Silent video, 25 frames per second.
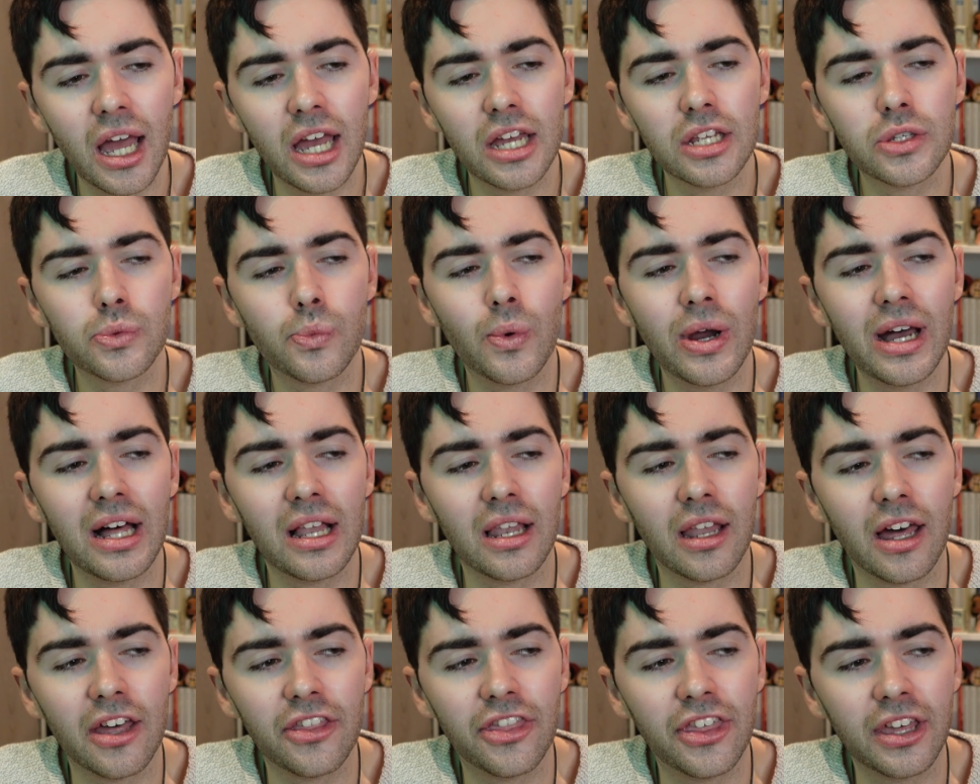as
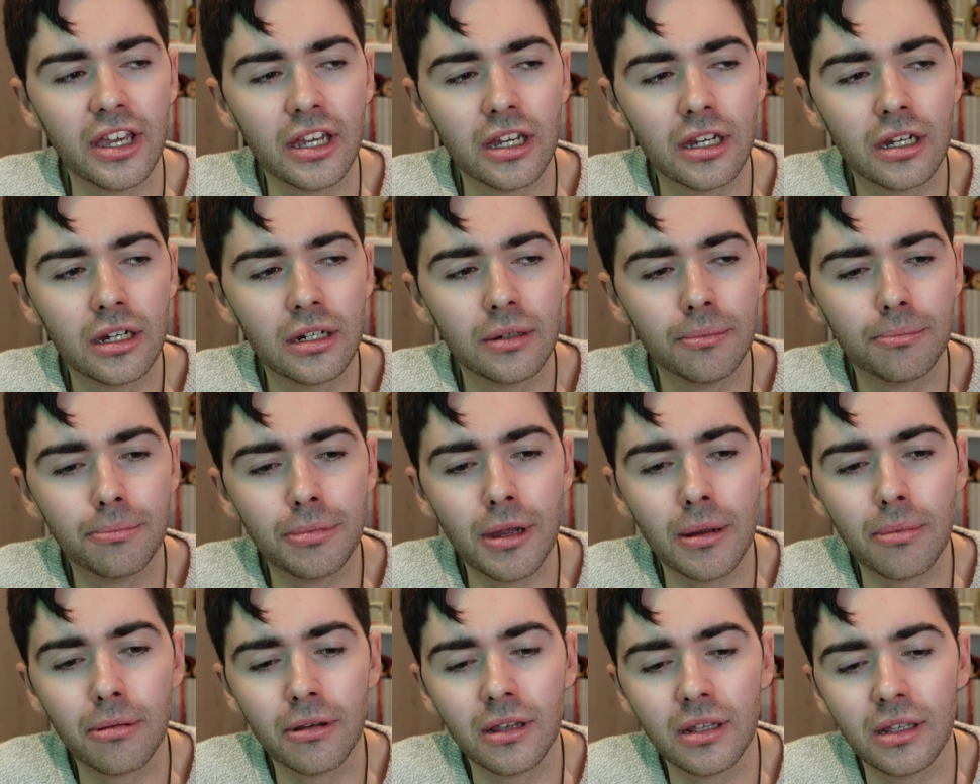well. I think
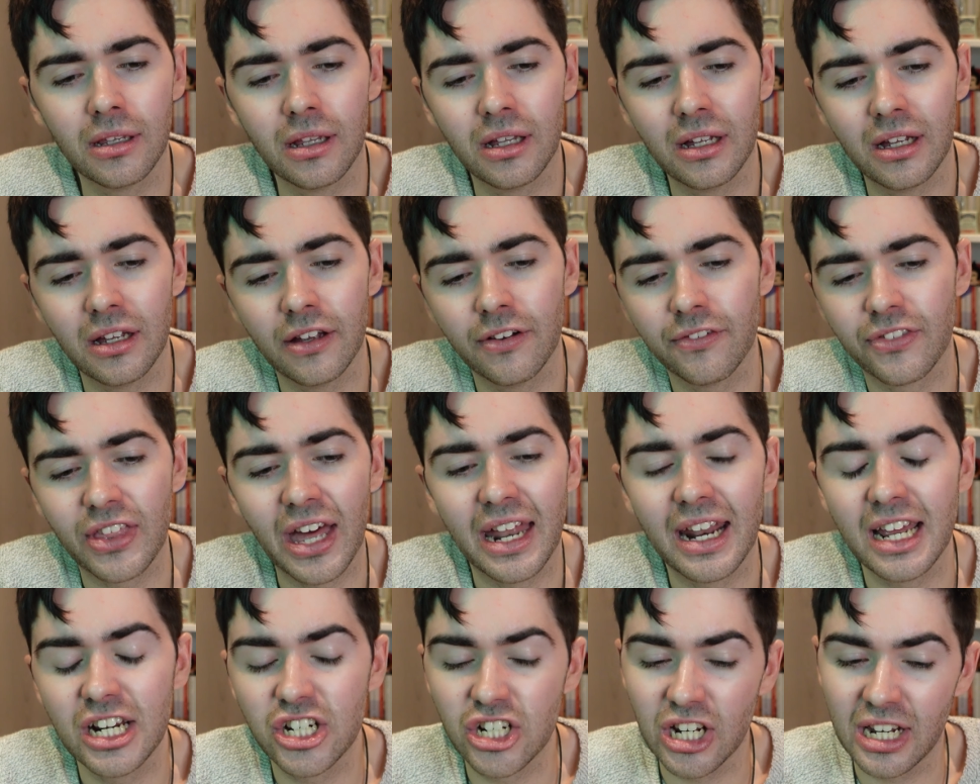people of
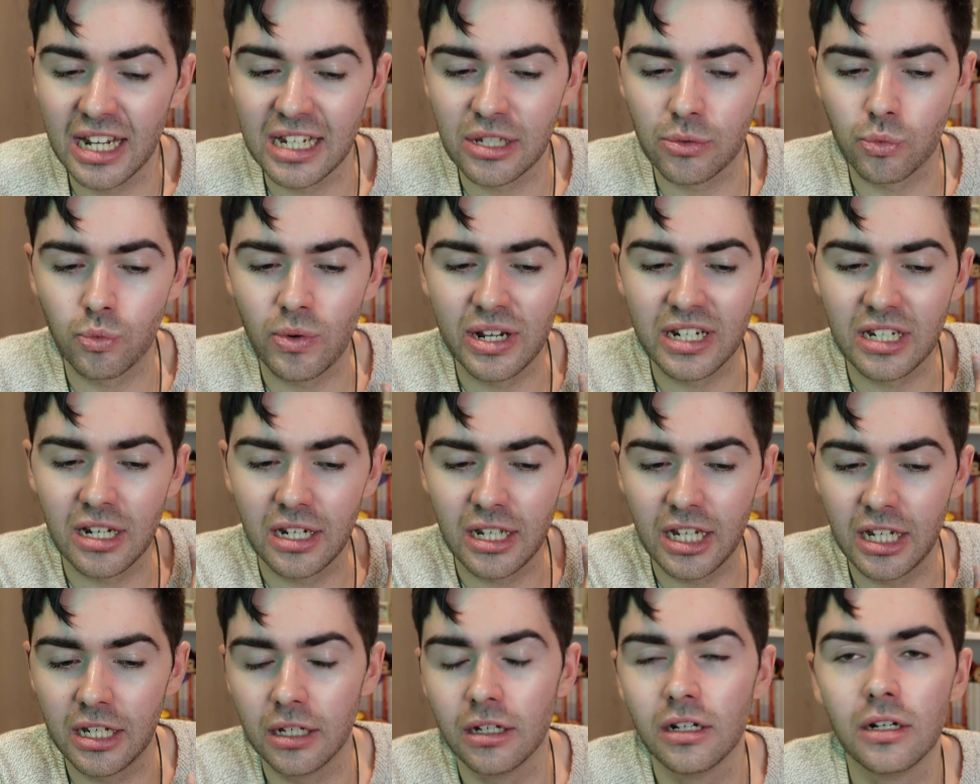that age are less
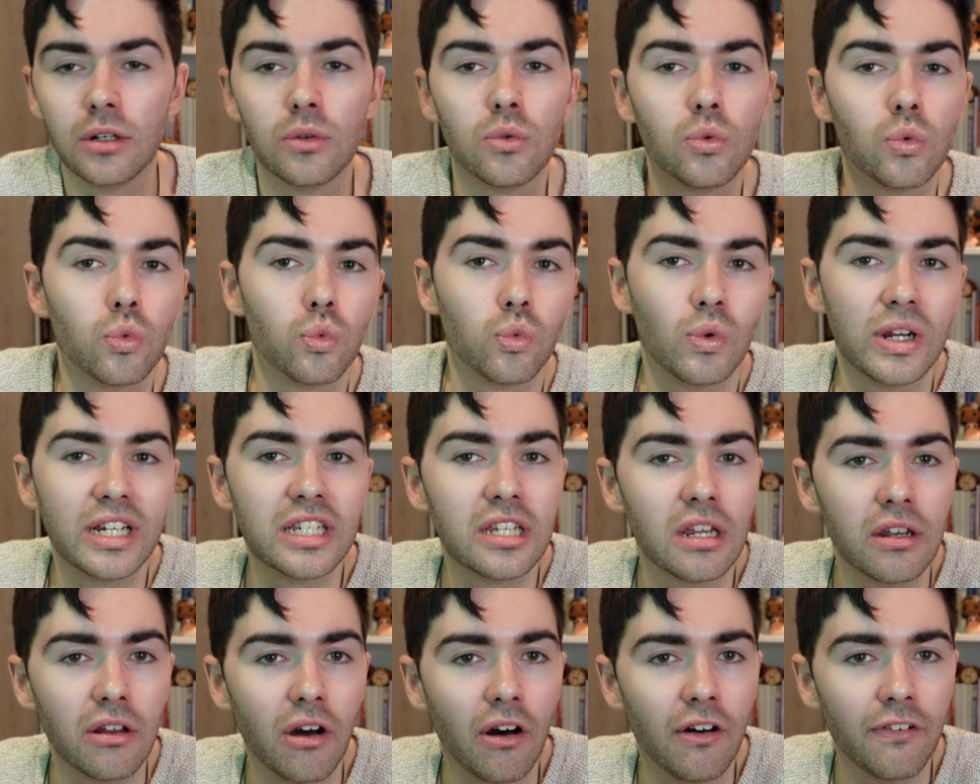readily
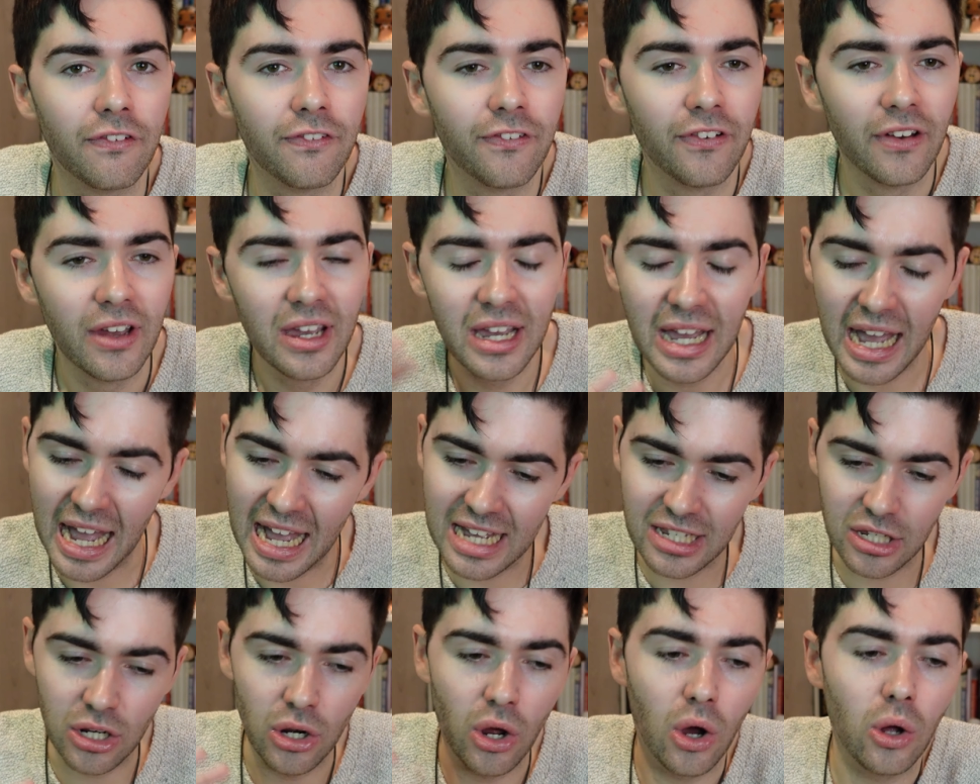written off
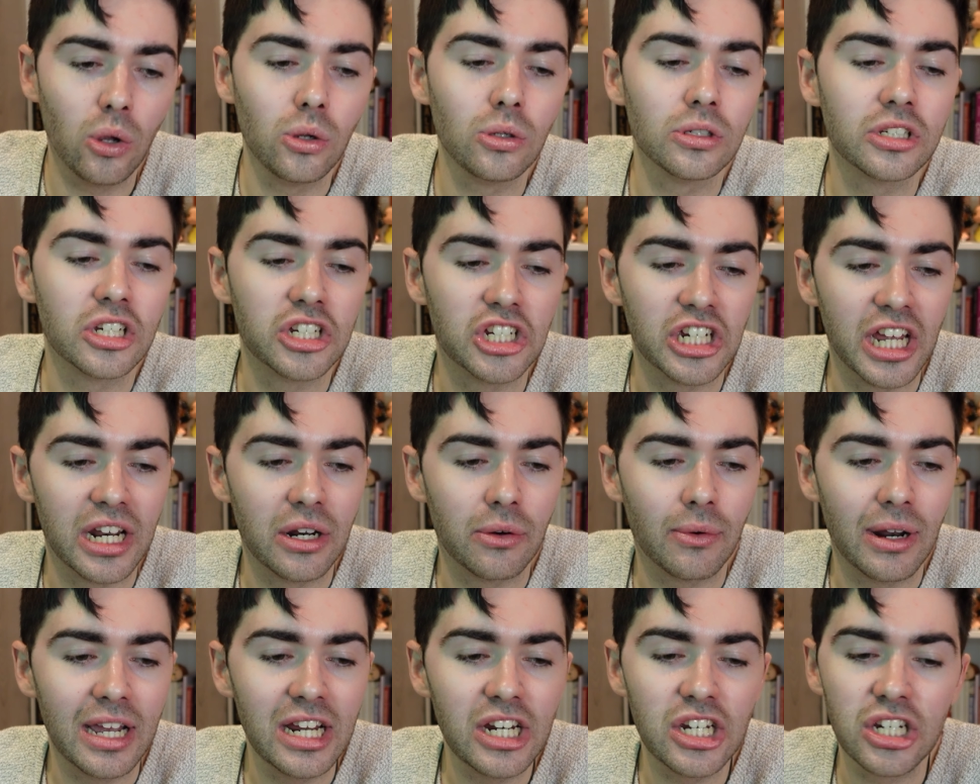as an older
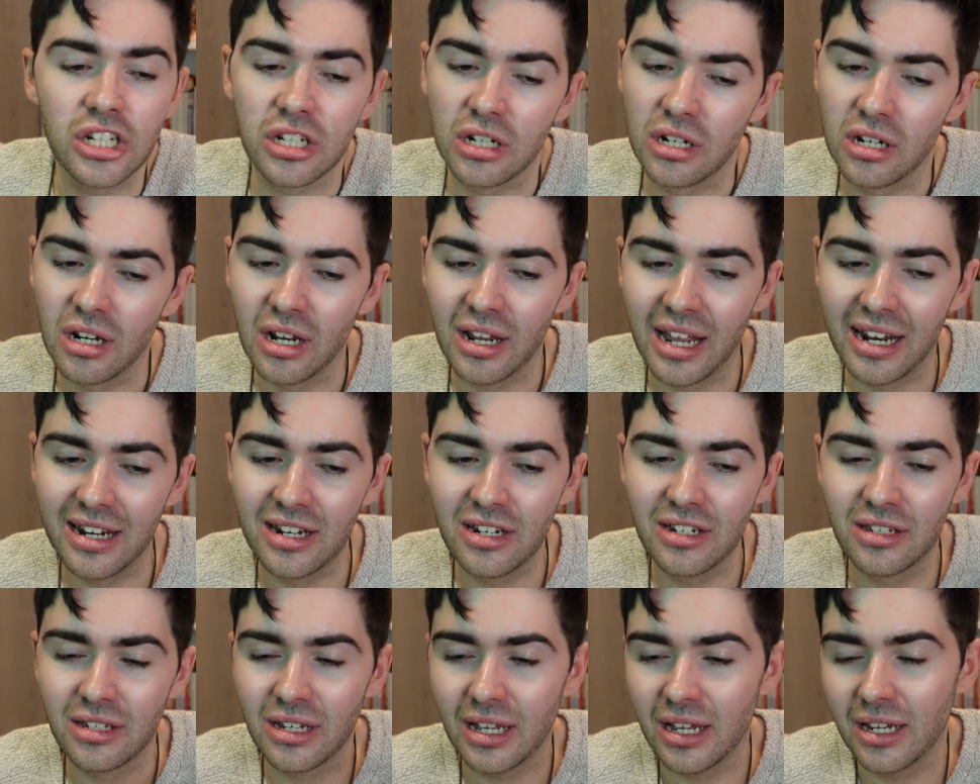generation,
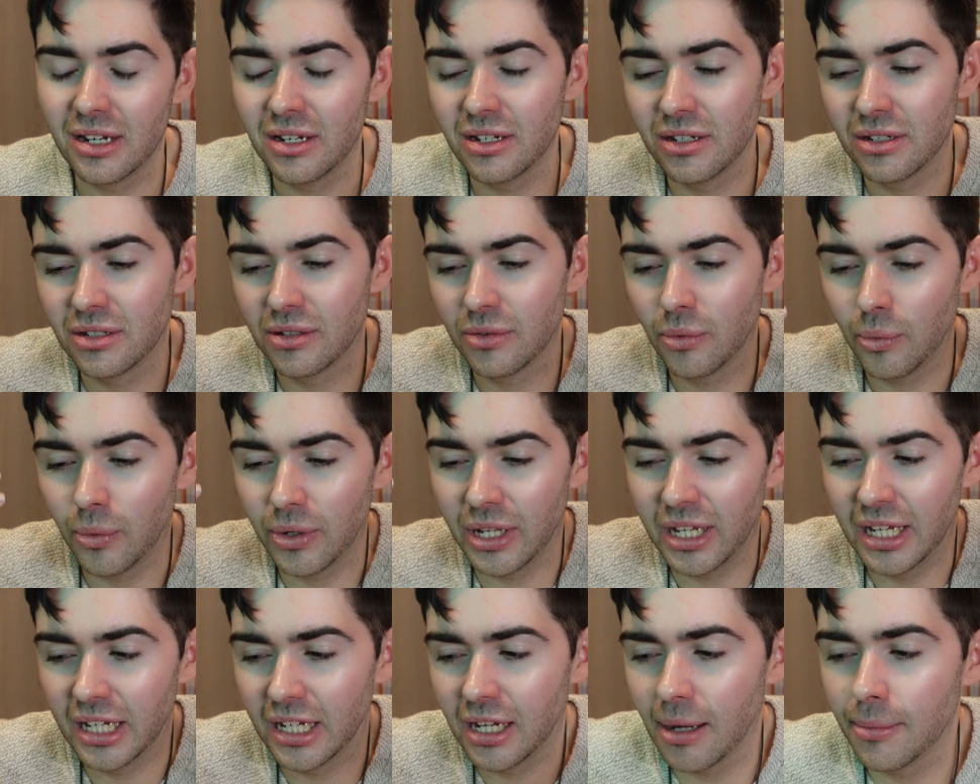and and
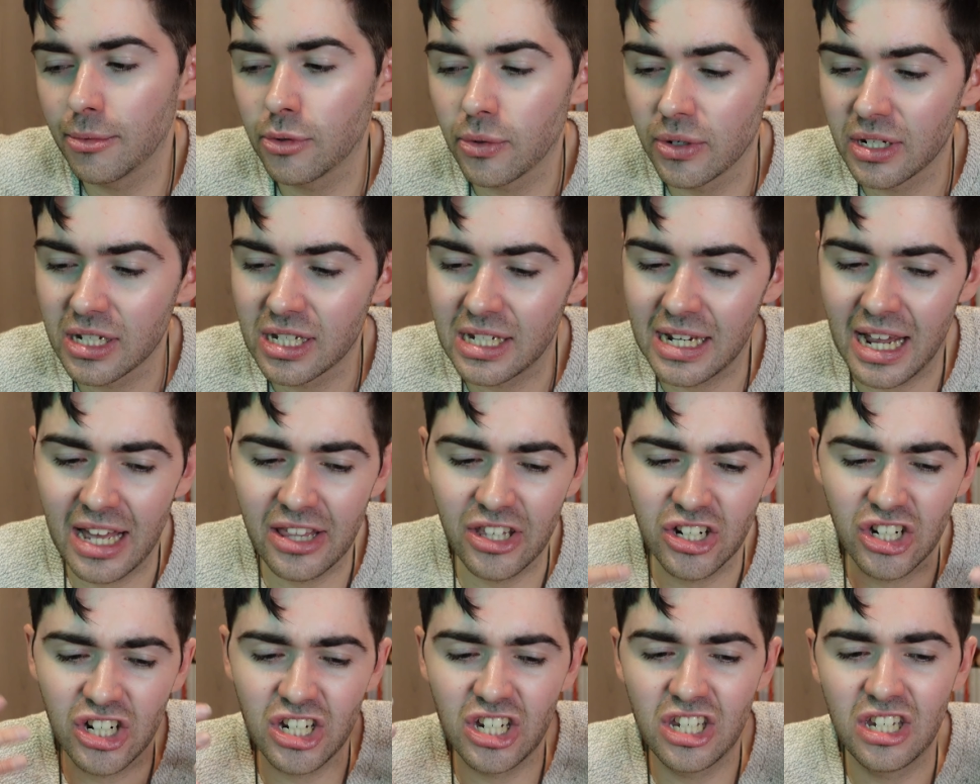we come to
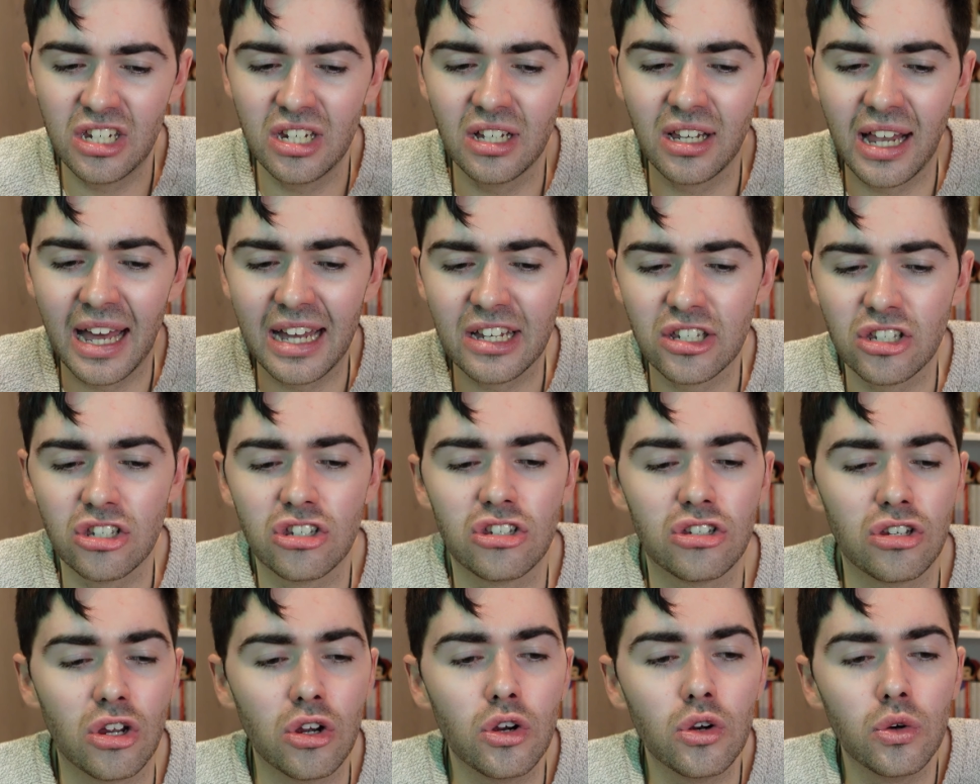understand that she still has
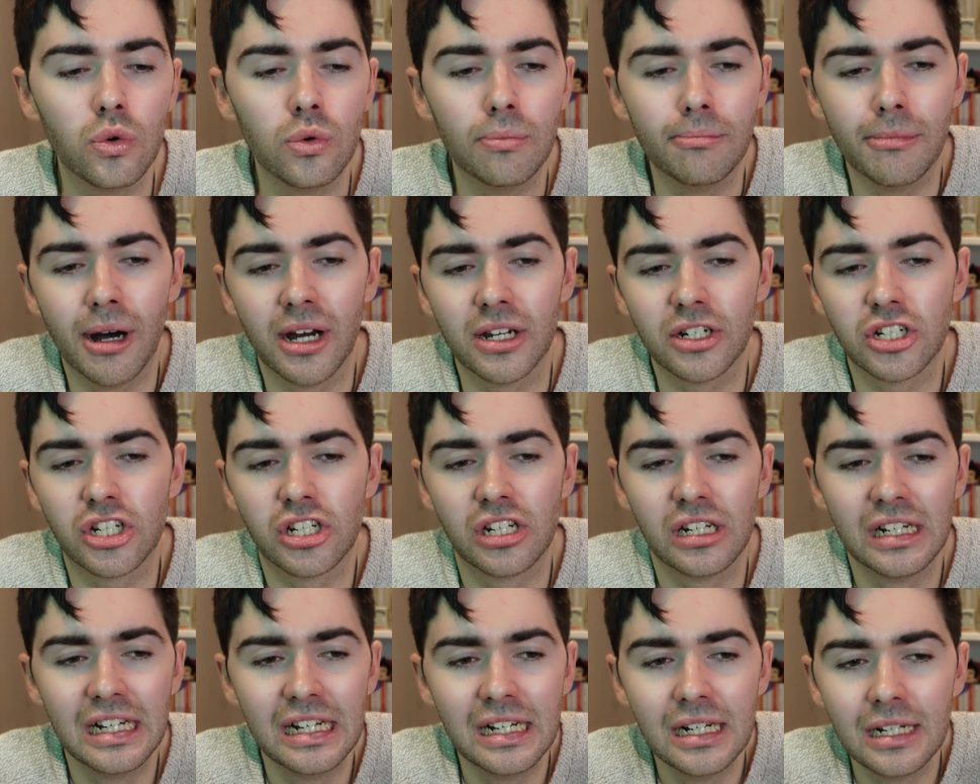so
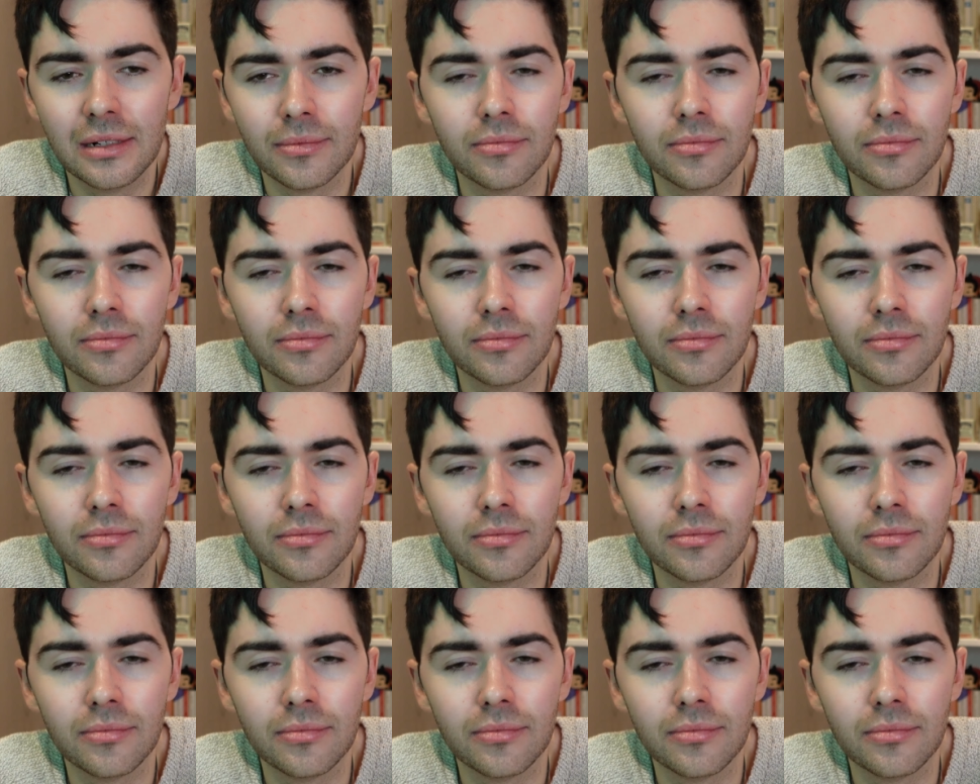much